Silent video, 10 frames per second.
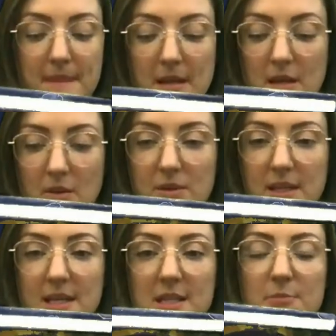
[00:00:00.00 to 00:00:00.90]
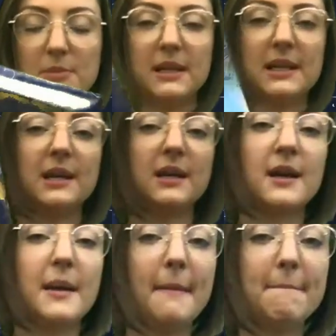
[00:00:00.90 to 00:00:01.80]
And it looks like he's playing
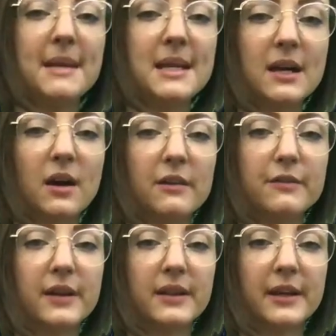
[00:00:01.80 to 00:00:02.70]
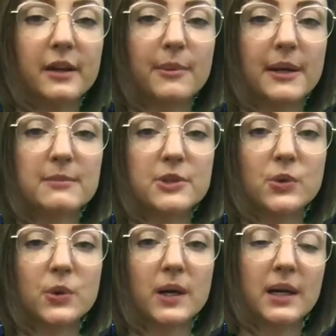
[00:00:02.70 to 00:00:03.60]
mini golf on there, but I'm
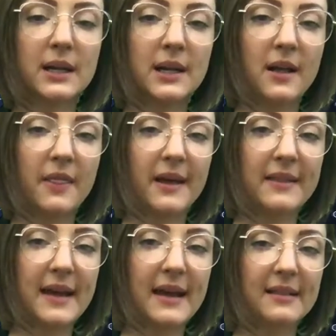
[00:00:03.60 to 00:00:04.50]
sure that